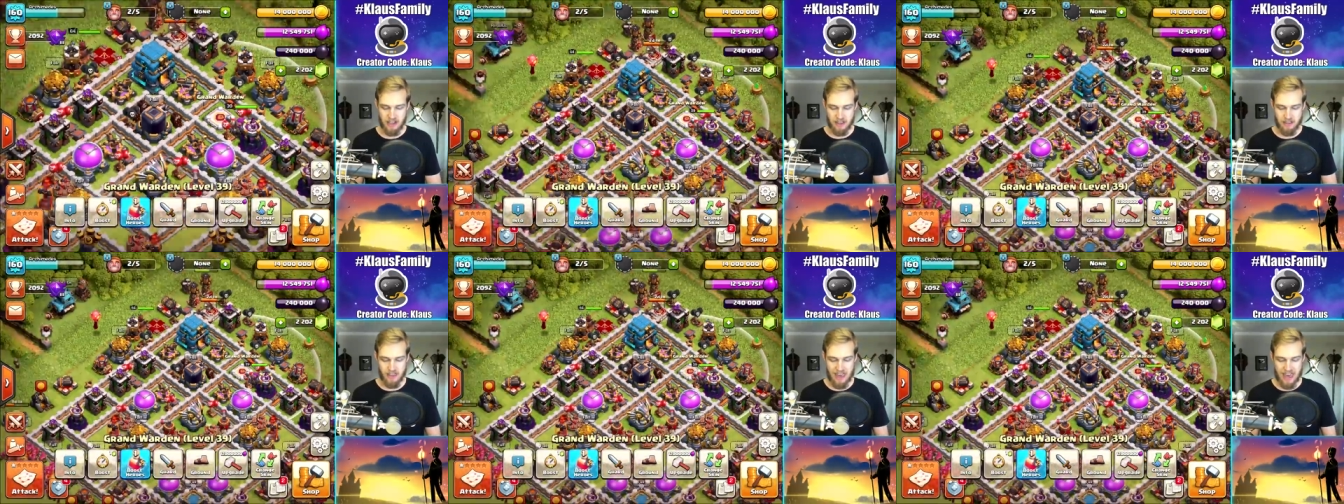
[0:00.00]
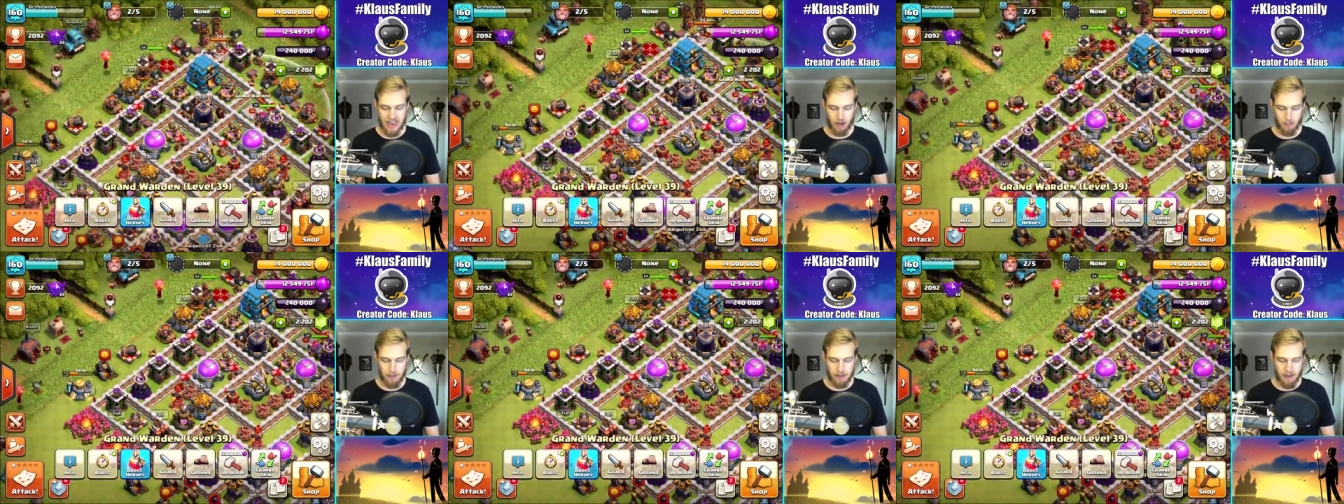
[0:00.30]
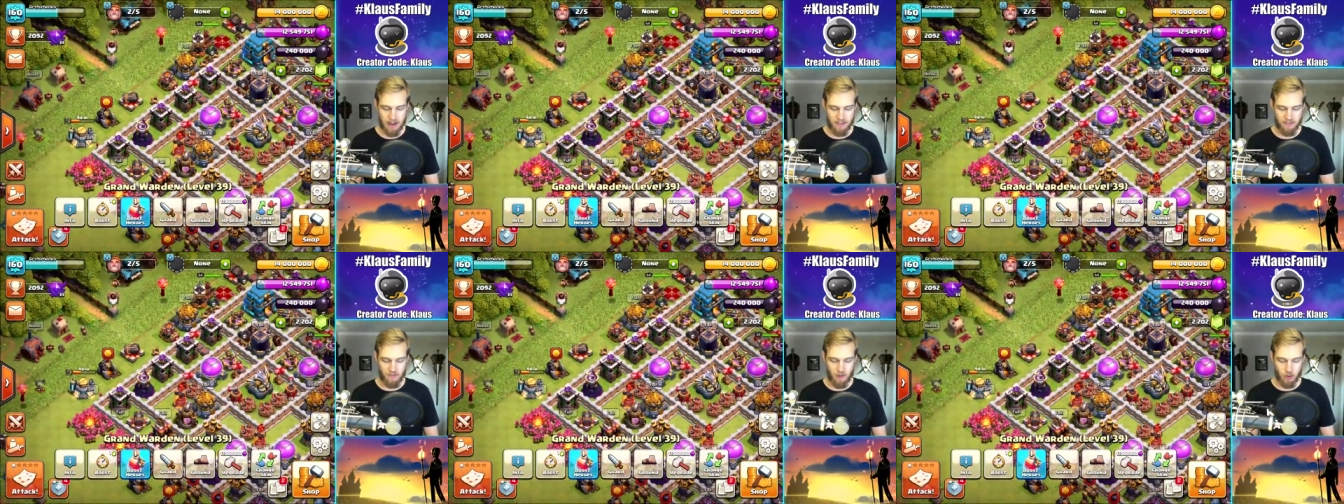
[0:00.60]
that'll be
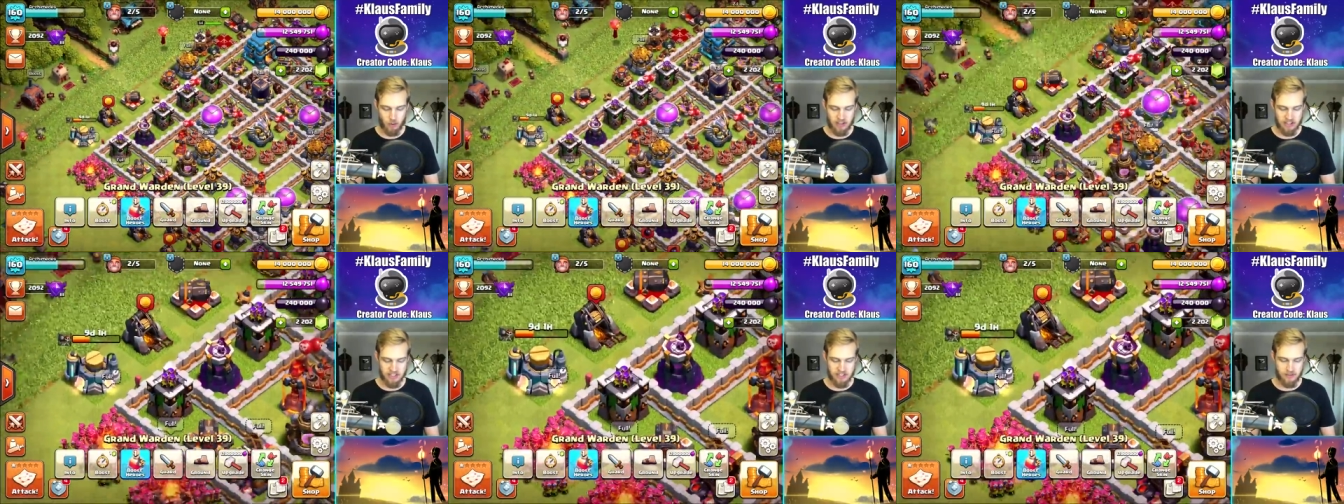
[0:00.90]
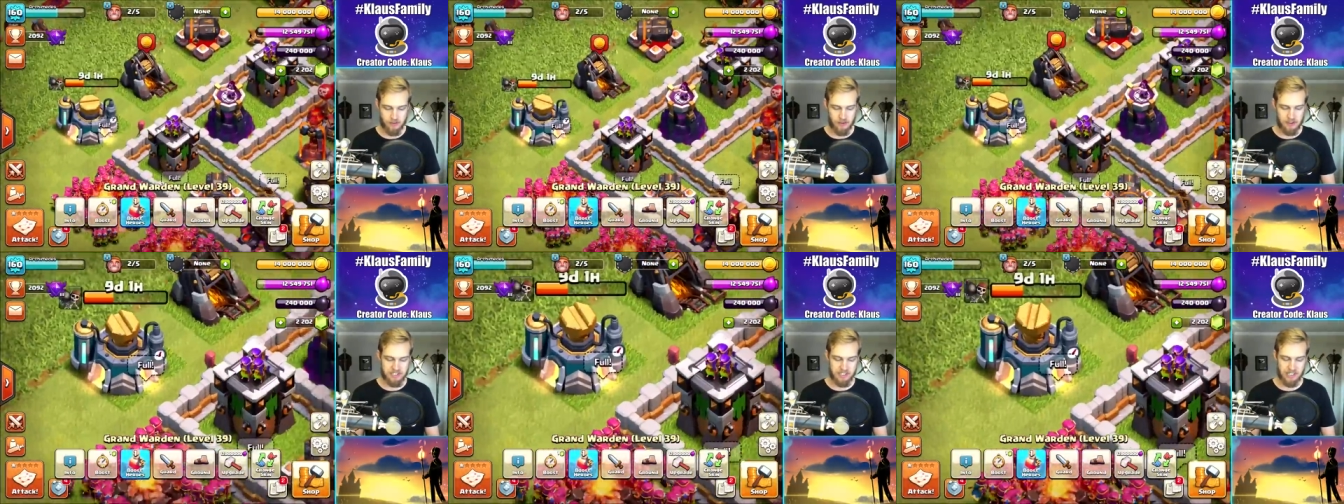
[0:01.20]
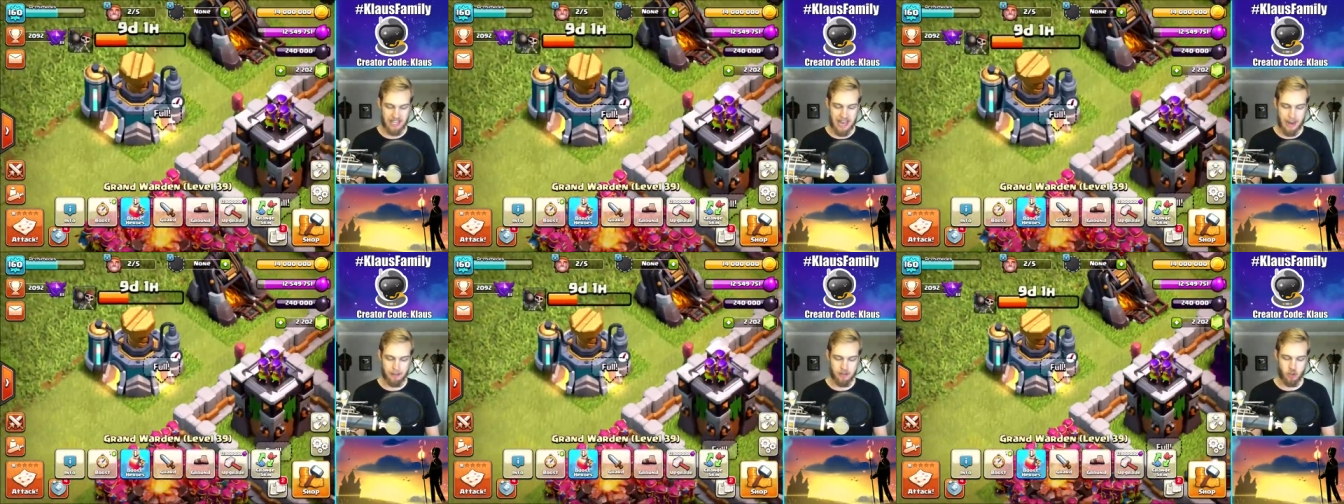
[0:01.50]
my focus for this
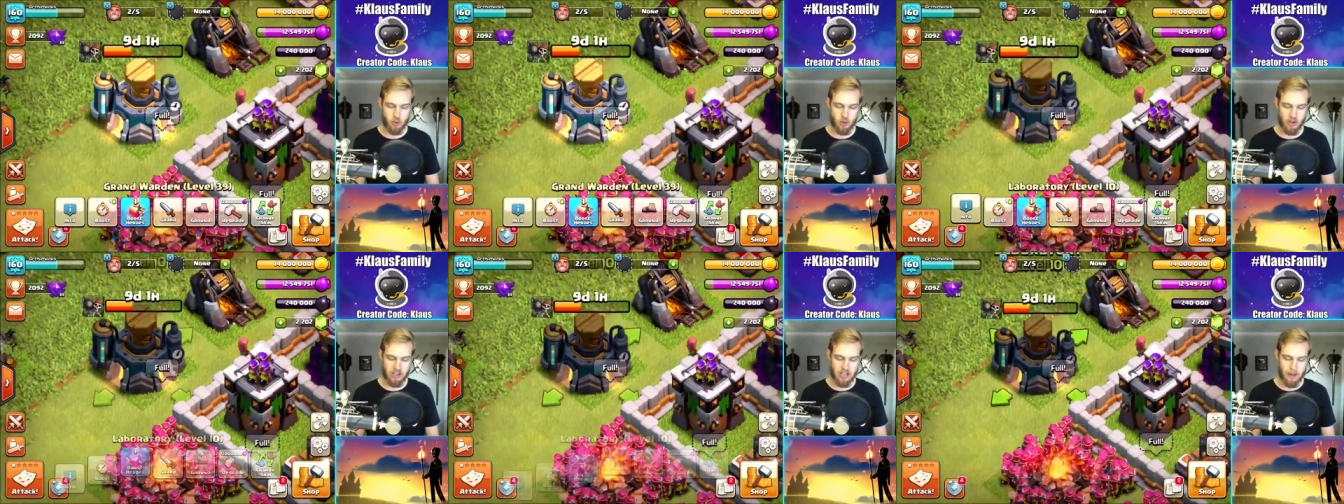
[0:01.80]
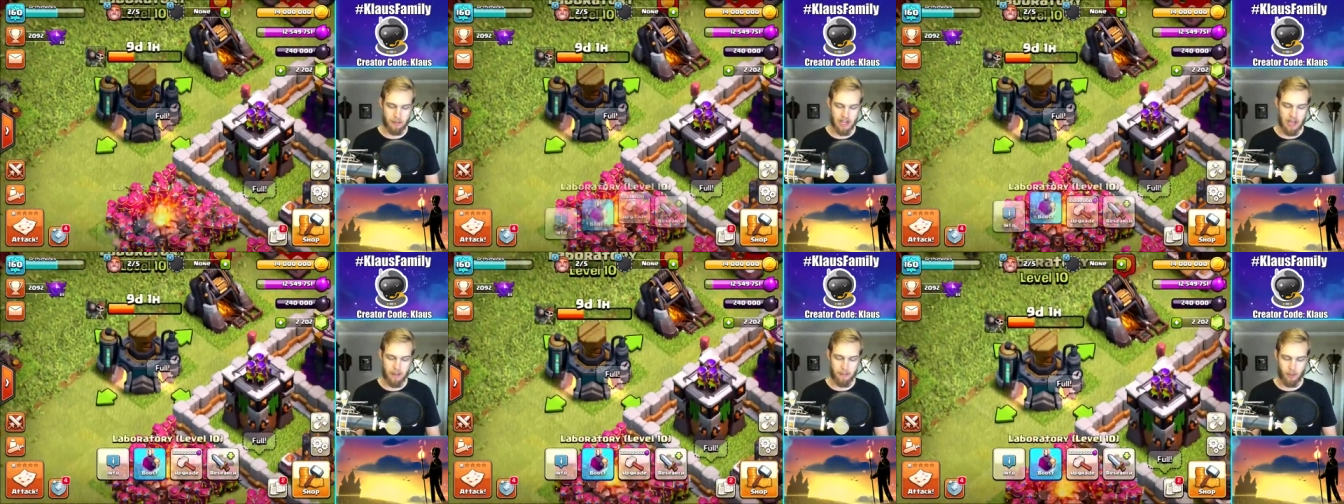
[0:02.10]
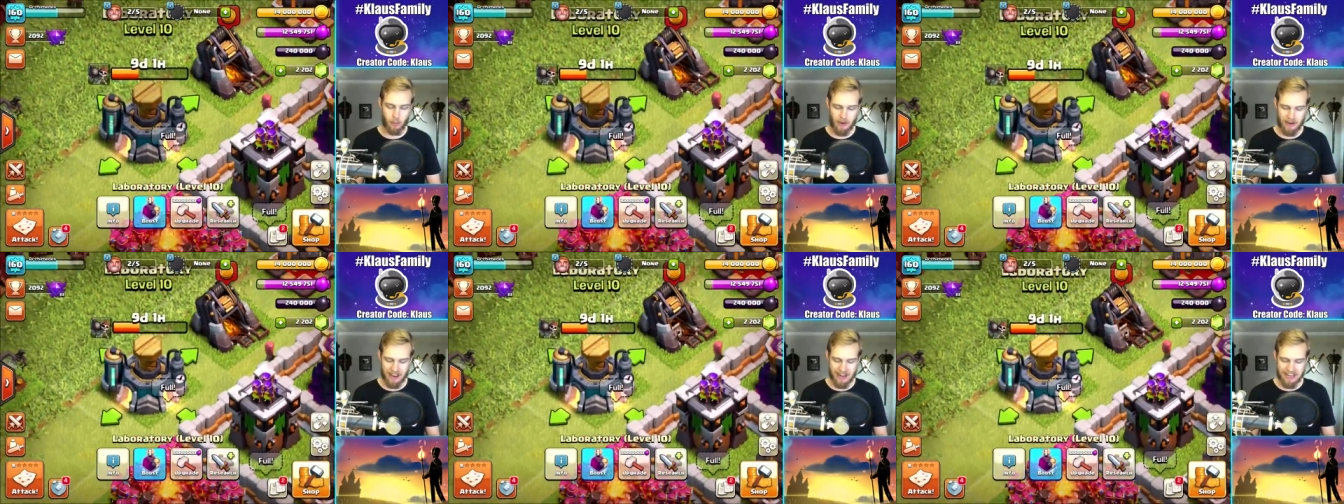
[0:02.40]
laboratory coming up.
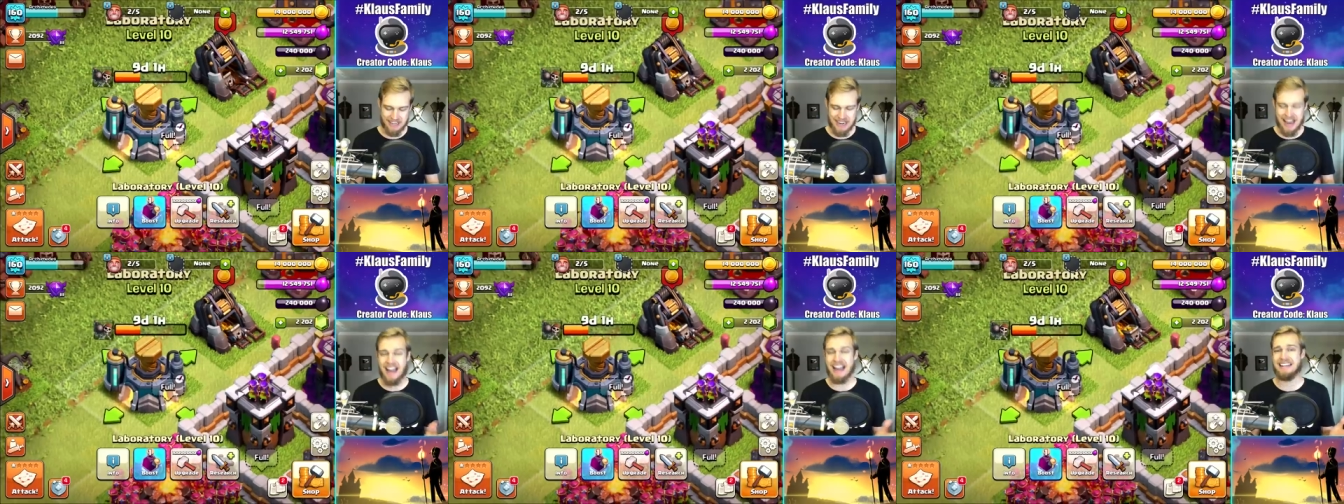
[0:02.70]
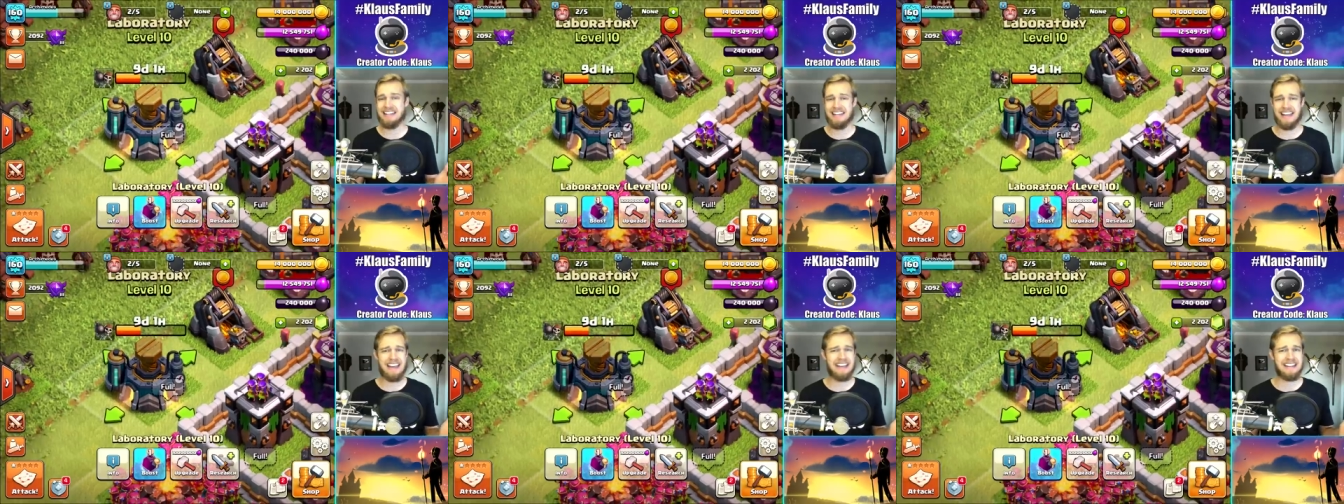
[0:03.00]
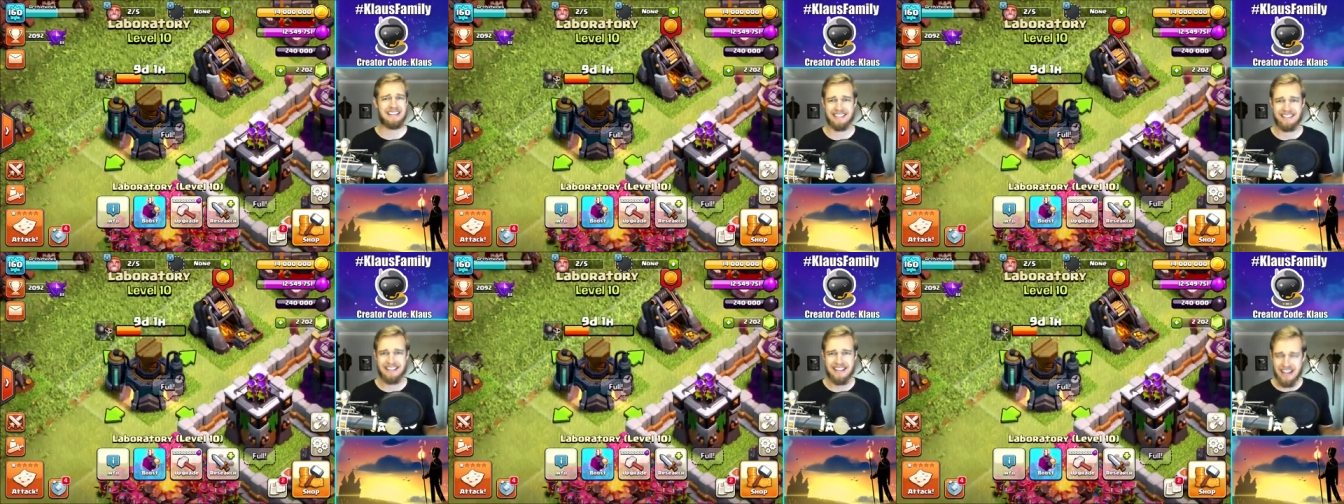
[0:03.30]
But we've got nine
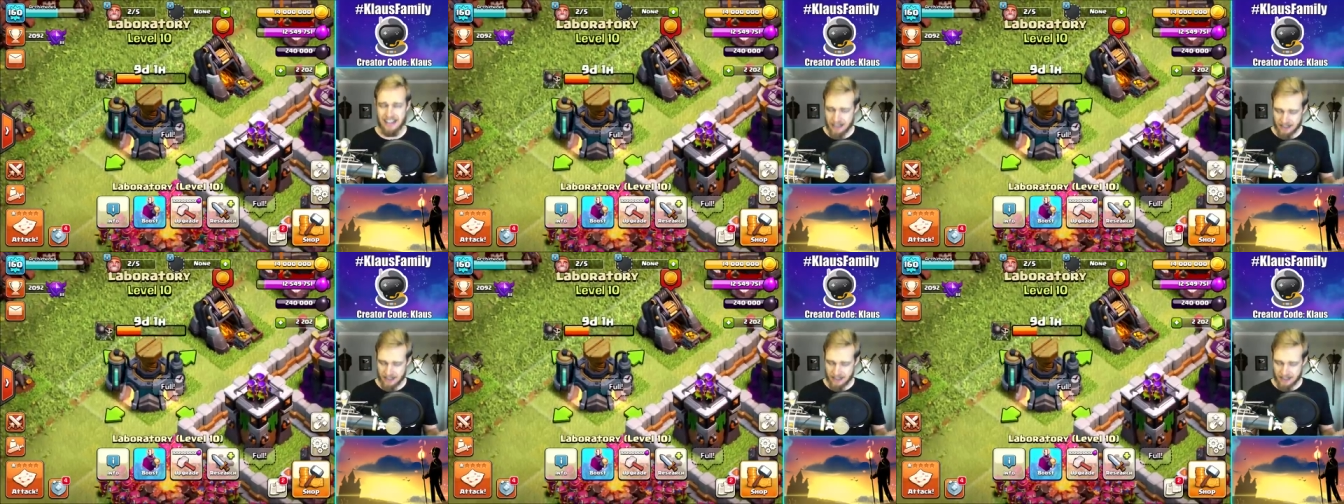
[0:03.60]
days.